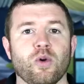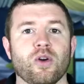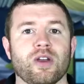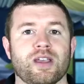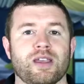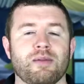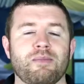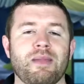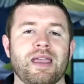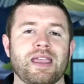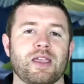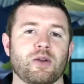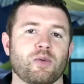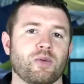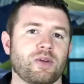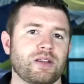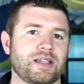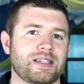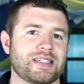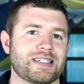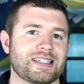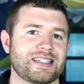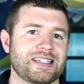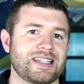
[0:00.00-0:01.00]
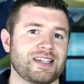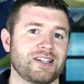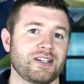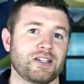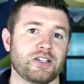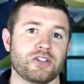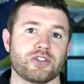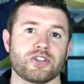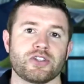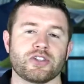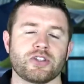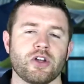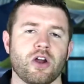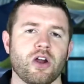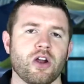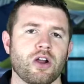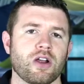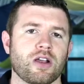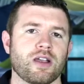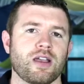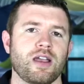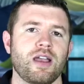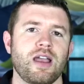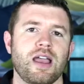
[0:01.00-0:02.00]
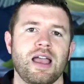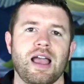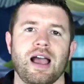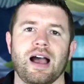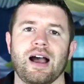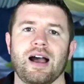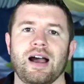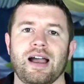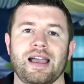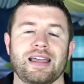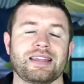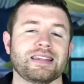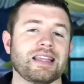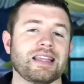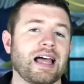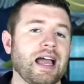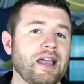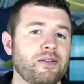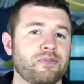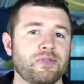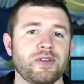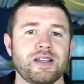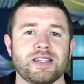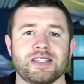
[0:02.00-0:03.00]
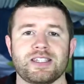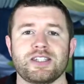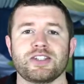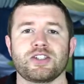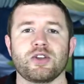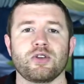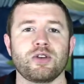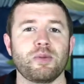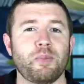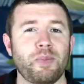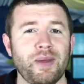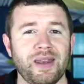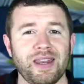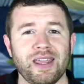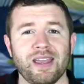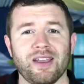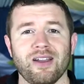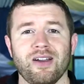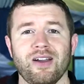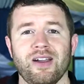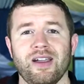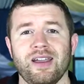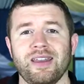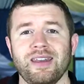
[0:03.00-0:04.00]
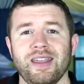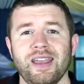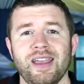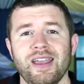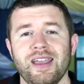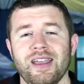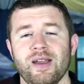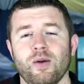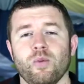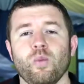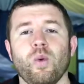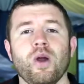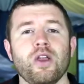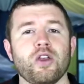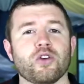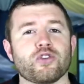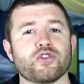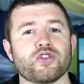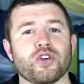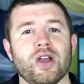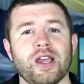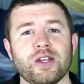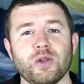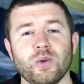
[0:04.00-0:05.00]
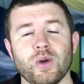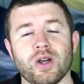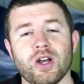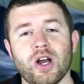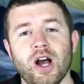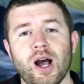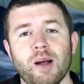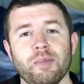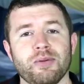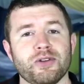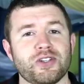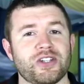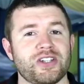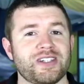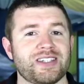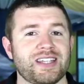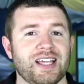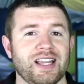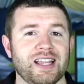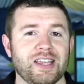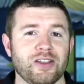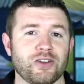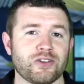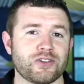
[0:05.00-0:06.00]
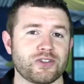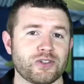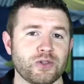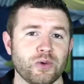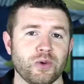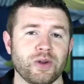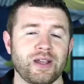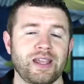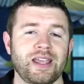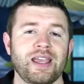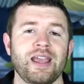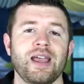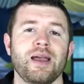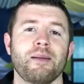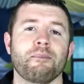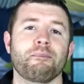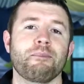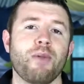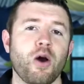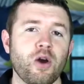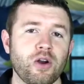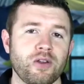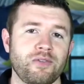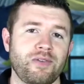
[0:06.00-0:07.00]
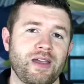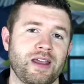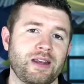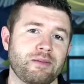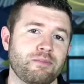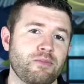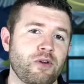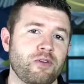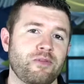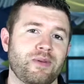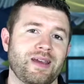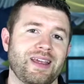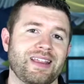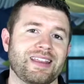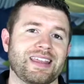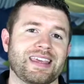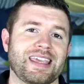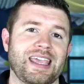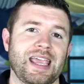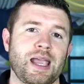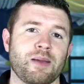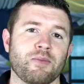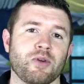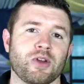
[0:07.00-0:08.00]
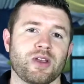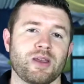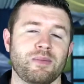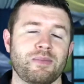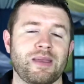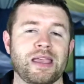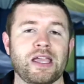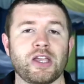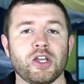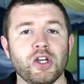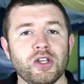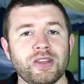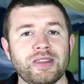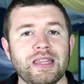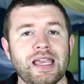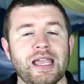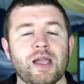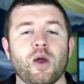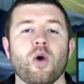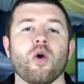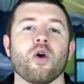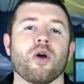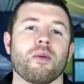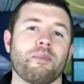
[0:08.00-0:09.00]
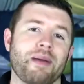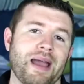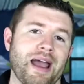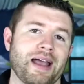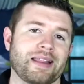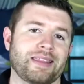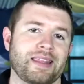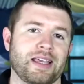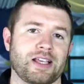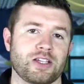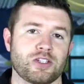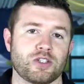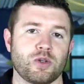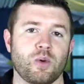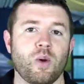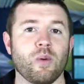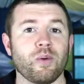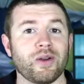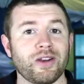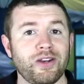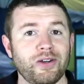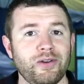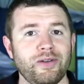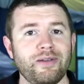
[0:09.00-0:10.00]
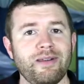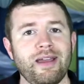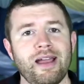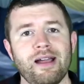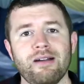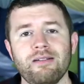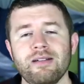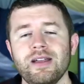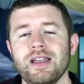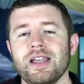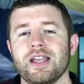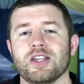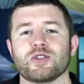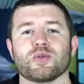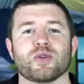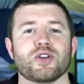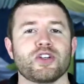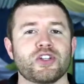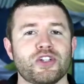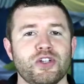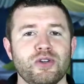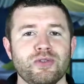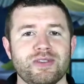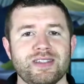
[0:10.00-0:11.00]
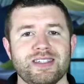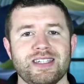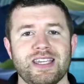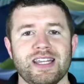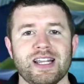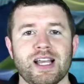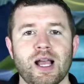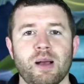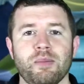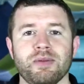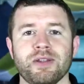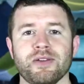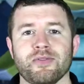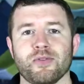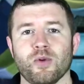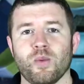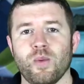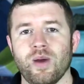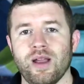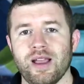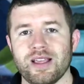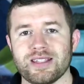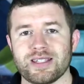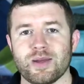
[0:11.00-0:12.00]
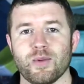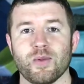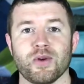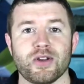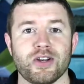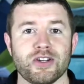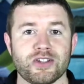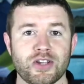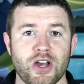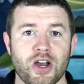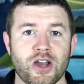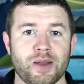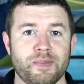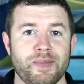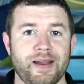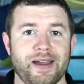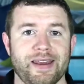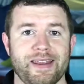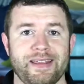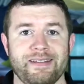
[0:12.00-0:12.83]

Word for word: or it can make it really still and stark uh, and lifeless. And so, depending on what you're trying to accomplish in telling your story, motivated movement in the camera can be a good thing or a bad thing. So, what we're going to do now is we're going to shoot the scene a couple different ways and we're going to talk about